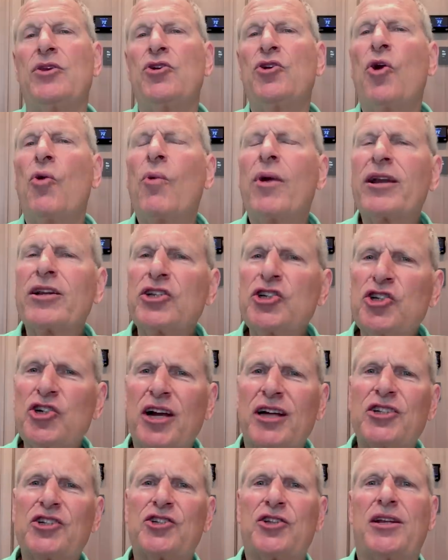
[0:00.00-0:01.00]
You don't want to
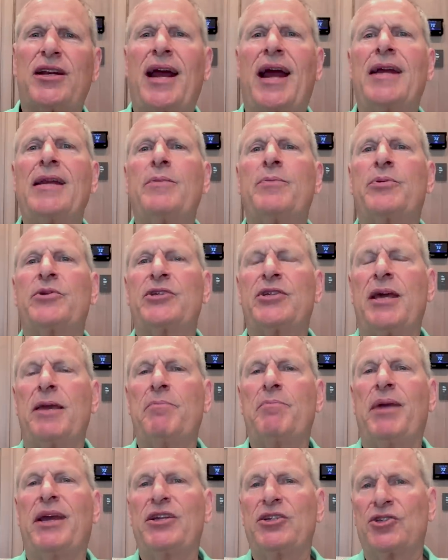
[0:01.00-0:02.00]
judge the
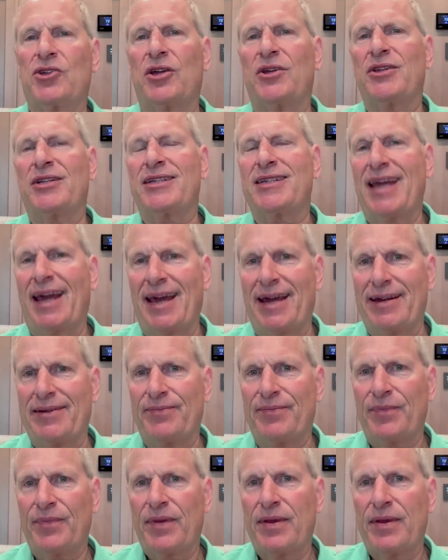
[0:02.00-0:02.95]
90% based on the 10,